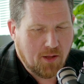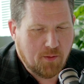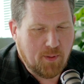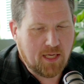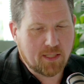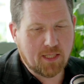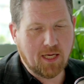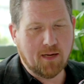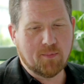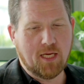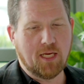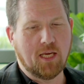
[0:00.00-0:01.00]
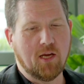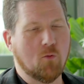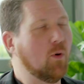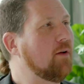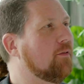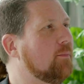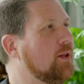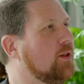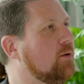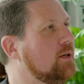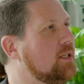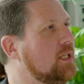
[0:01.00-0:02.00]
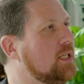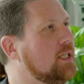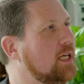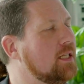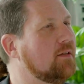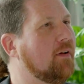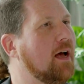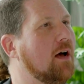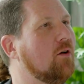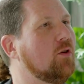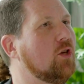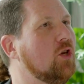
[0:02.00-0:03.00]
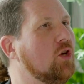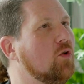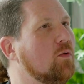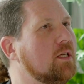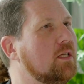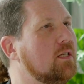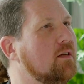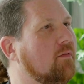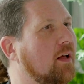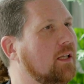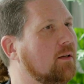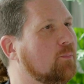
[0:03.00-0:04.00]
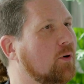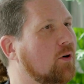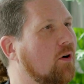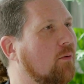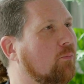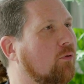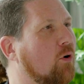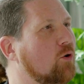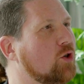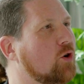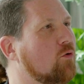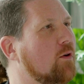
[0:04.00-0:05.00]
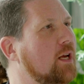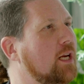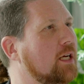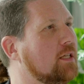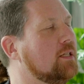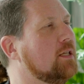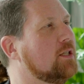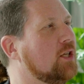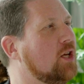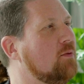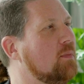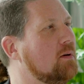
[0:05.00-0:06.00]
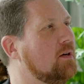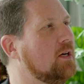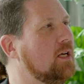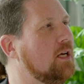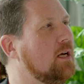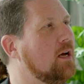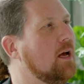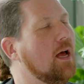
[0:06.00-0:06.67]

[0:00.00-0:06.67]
The biggest thing I'm taking away from it, though, is the sense of how you as a developer approach creating a sense of community.